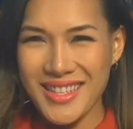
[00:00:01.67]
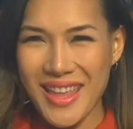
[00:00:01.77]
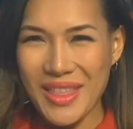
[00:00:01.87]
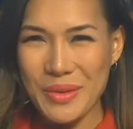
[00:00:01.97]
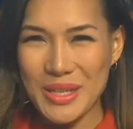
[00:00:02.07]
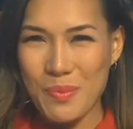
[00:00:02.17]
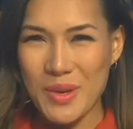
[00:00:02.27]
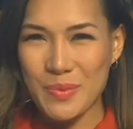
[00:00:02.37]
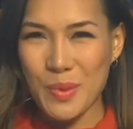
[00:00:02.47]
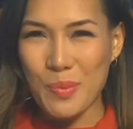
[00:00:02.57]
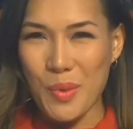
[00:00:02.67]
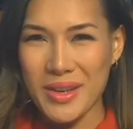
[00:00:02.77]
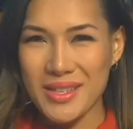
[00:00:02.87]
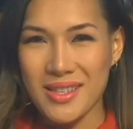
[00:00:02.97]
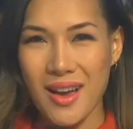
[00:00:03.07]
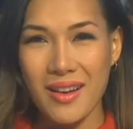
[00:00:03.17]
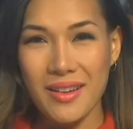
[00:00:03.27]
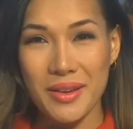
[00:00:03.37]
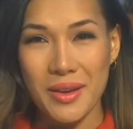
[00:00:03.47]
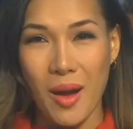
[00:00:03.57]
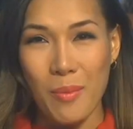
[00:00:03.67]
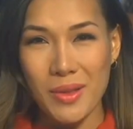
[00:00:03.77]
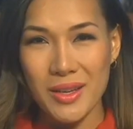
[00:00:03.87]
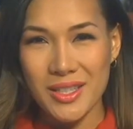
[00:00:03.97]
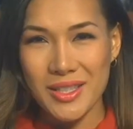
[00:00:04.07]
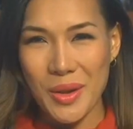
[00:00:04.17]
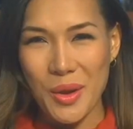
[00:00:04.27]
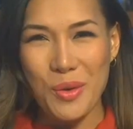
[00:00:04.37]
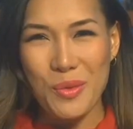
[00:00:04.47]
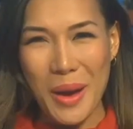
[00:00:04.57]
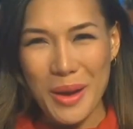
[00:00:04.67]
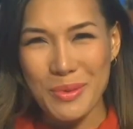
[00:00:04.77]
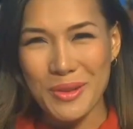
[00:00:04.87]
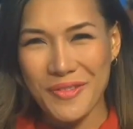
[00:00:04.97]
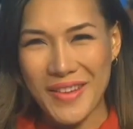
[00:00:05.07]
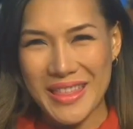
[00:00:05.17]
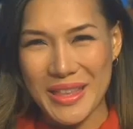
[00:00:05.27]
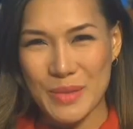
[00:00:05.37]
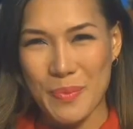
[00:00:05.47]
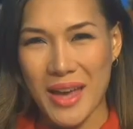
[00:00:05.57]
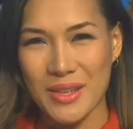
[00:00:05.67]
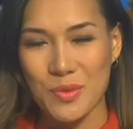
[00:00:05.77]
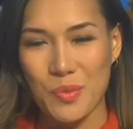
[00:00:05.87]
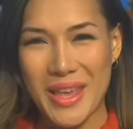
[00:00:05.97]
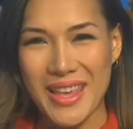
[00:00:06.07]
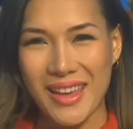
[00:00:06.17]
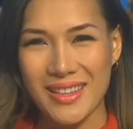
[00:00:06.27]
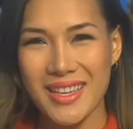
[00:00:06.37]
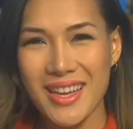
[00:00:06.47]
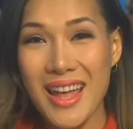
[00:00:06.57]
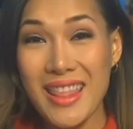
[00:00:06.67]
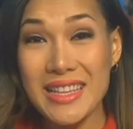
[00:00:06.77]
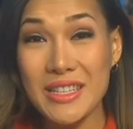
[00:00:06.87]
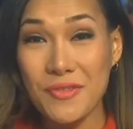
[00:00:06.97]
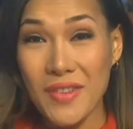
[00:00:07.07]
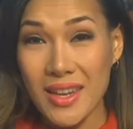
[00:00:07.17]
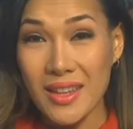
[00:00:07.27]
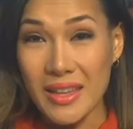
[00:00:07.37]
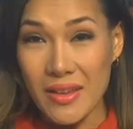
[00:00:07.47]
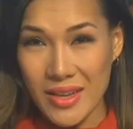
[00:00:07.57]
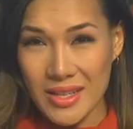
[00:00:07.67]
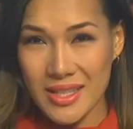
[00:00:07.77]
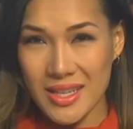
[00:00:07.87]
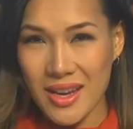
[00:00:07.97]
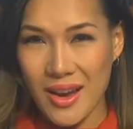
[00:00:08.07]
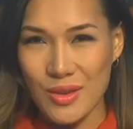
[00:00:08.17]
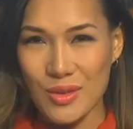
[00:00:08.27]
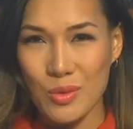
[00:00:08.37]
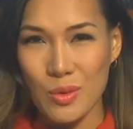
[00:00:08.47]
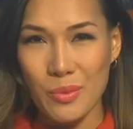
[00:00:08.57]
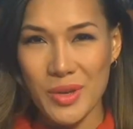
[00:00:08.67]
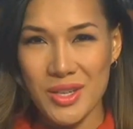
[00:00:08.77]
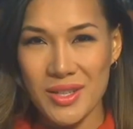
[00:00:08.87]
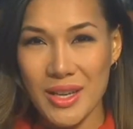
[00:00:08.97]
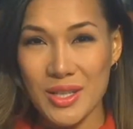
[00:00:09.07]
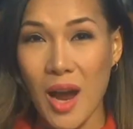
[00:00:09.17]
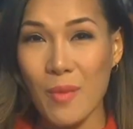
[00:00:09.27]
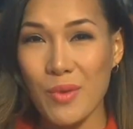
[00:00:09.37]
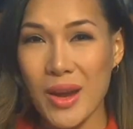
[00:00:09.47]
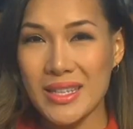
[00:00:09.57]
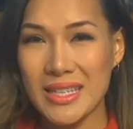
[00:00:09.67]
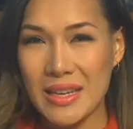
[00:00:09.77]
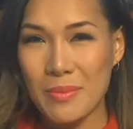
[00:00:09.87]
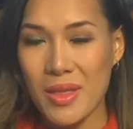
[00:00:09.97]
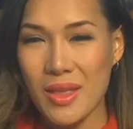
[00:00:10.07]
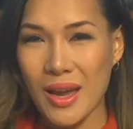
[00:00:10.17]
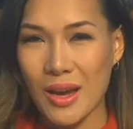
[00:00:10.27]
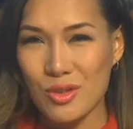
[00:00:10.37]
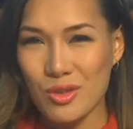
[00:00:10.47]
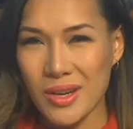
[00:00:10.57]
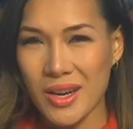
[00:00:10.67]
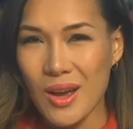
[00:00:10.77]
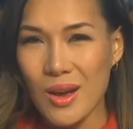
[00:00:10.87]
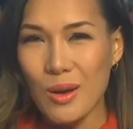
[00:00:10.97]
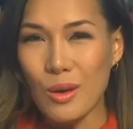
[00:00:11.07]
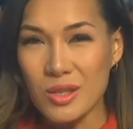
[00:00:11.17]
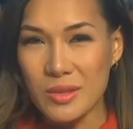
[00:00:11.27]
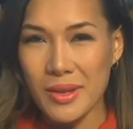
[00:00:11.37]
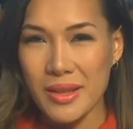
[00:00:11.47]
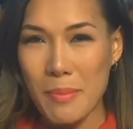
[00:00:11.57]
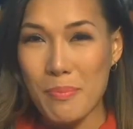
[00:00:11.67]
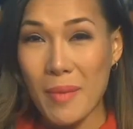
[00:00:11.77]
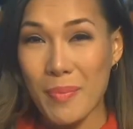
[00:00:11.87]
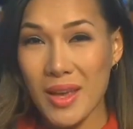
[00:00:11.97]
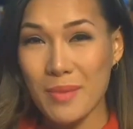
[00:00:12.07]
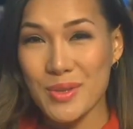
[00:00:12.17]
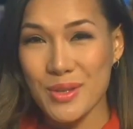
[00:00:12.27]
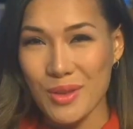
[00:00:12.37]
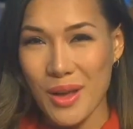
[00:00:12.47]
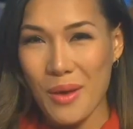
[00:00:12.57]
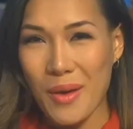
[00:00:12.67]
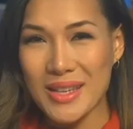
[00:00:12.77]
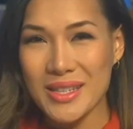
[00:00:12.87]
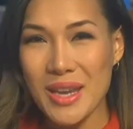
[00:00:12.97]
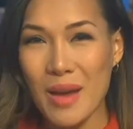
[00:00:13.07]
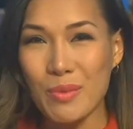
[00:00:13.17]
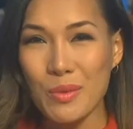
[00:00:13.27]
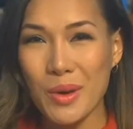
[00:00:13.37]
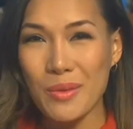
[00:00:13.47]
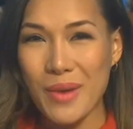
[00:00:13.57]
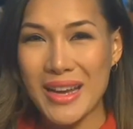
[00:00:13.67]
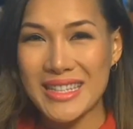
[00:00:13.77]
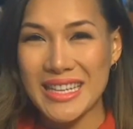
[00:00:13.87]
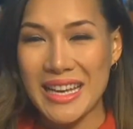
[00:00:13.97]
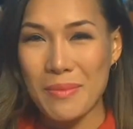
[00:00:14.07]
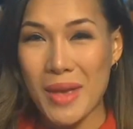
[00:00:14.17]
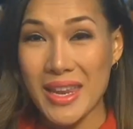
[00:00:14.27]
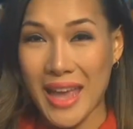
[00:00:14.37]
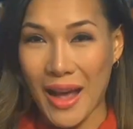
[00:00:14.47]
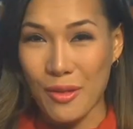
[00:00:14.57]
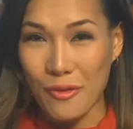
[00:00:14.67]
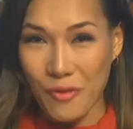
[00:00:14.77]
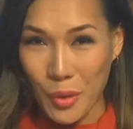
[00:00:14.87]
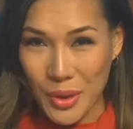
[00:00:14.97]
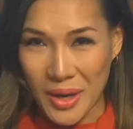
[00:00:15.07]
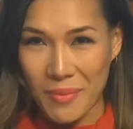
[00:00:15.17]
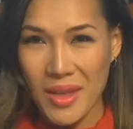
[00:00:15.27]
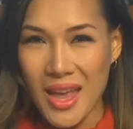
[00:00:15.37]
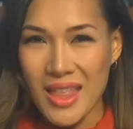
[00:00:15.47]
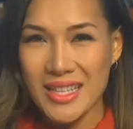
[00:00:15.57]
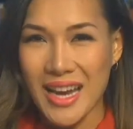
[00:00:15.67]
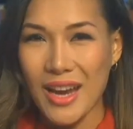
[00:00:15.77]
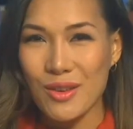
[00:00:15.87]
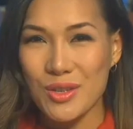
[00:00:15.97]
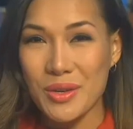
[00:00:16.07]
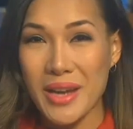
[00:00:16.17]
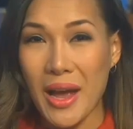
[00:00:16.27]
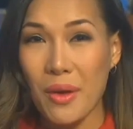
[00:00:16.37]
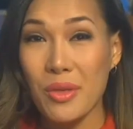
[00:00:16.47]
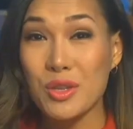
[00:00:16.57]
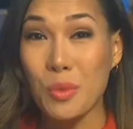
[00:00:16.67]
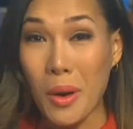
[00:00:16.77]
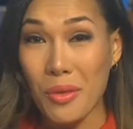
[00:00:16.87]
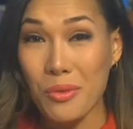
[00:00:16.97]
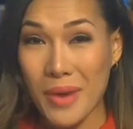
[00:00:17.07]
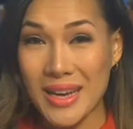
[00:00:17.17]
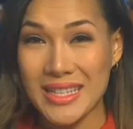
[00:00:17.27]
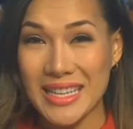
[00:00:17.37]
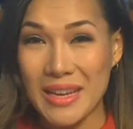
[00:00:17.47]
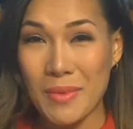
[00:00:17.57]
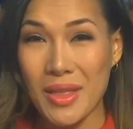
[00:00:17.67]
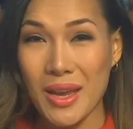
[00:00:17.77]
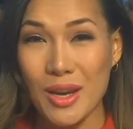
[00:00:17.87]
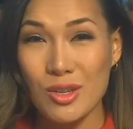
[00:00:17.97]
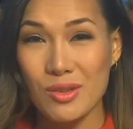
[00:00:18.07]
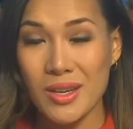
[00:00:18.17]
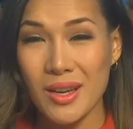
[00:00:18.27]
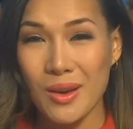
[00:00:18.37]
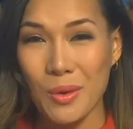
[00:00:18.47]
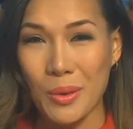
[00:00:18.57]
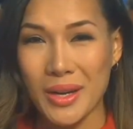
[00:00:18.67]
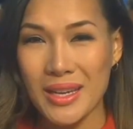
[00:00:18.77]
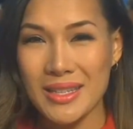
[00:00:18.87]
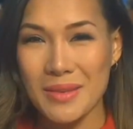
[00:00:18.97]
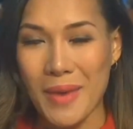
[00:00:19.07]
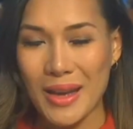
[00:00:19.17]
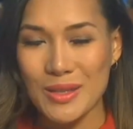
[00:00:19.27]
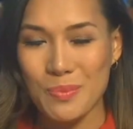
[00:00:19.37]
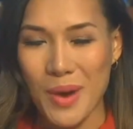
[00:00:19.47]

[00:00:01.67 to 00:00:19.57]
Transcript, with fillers: San Luis Obispo boys soccer accomplished an incredible feat this past weekend. They defeated Livingston High School, which is a top ranked team in the country, ultimately bumping up SLO as the number one ranked team in California. The Tigers are now the 12th ranked team in the country, according to Max